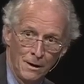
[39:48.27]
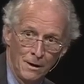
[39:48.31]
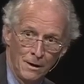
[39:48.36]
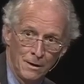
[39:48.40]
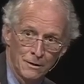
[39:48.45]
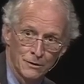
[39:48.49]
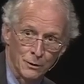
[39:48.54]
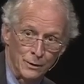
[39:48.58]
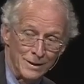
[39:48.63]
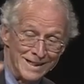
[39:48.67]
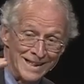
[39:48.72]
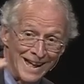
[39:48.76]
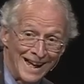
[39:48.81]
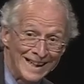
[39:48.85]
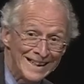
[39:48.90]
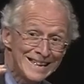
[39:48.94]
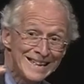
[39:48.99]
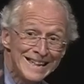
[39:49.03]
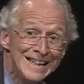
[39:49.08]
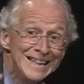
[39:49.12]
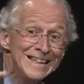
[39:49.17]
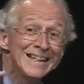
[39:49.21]
so in
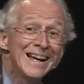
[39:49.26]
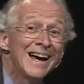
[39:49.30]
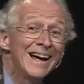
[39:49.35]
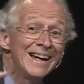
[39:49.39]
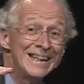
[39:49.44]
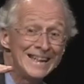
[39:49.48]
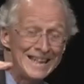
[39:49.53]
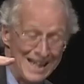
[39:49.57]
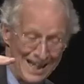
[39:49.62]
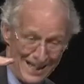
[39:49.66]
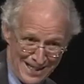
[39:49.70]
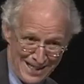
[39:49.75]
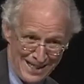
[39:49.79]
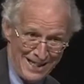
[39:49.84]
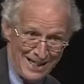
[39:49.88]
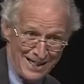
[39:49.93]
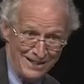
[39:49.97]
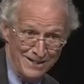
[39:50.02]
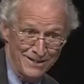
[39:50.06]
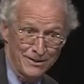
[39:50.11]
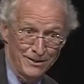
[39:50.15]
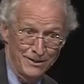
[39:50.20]
1998